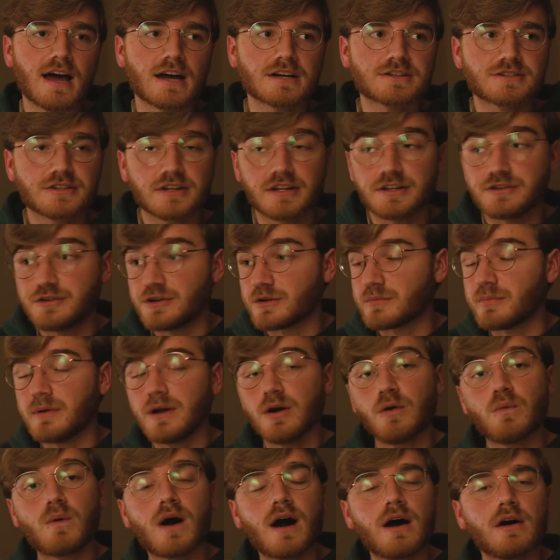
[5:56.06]
actually took me
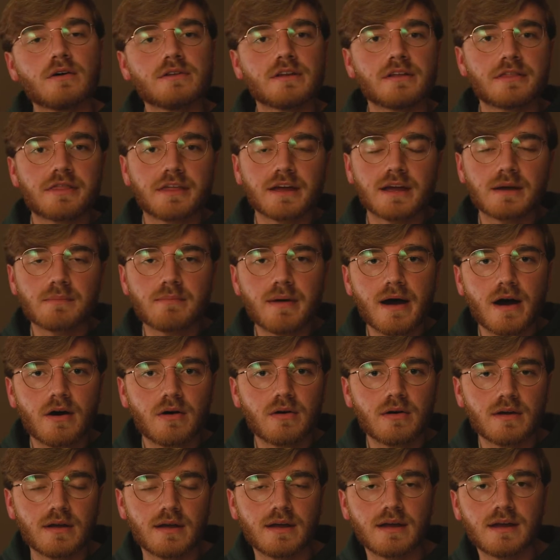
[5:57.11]
a while to think
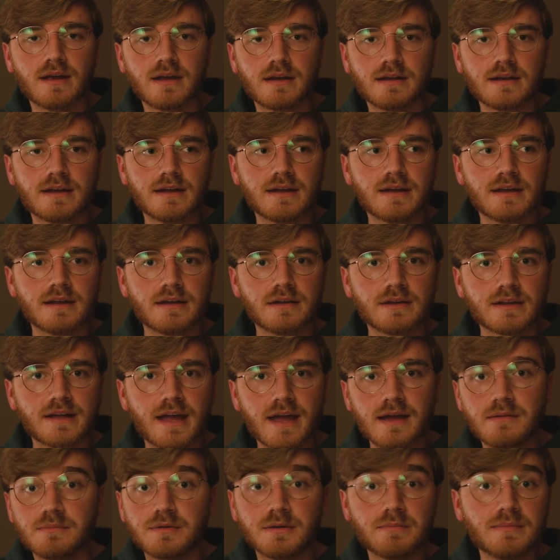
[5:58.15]
about, and it
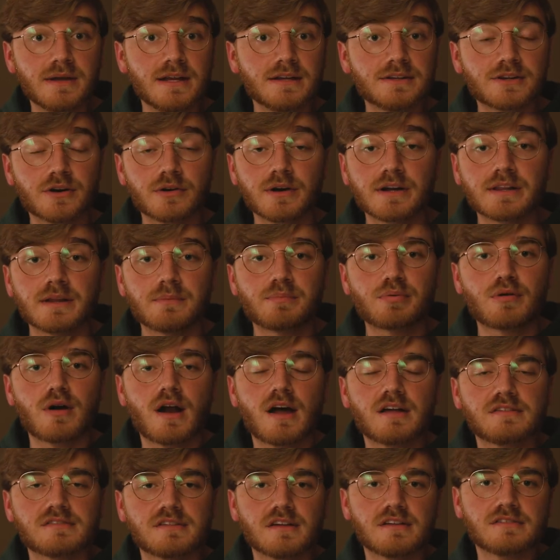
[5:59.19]
came to me during the
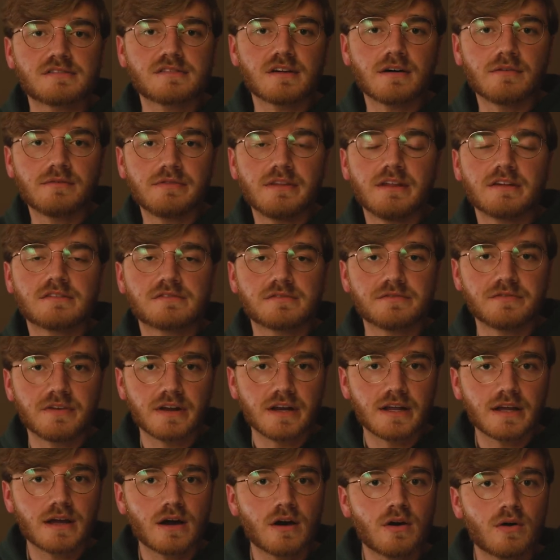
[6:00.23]
process of this
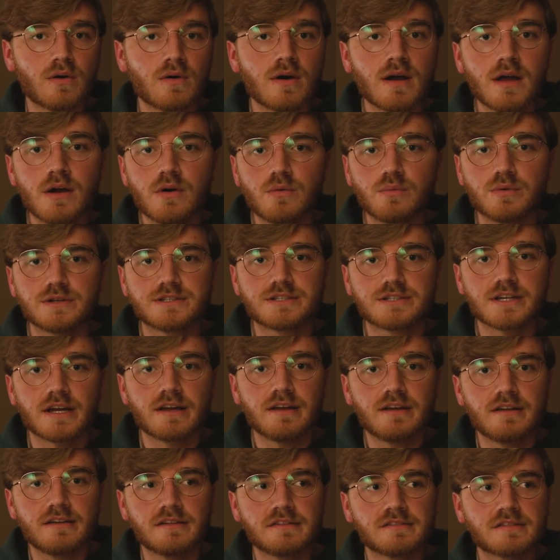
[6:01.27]
video, which
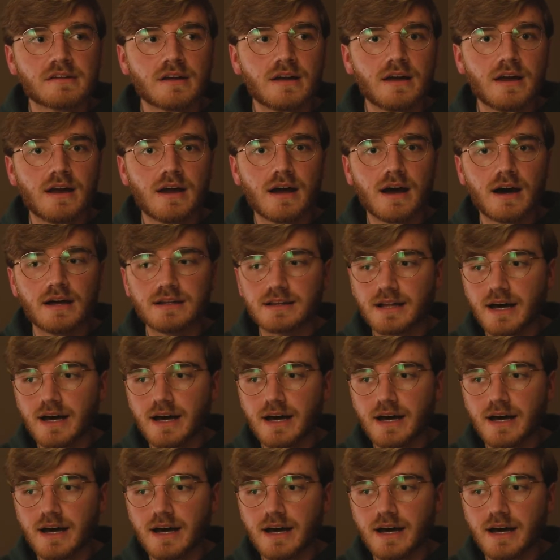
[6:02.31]
is a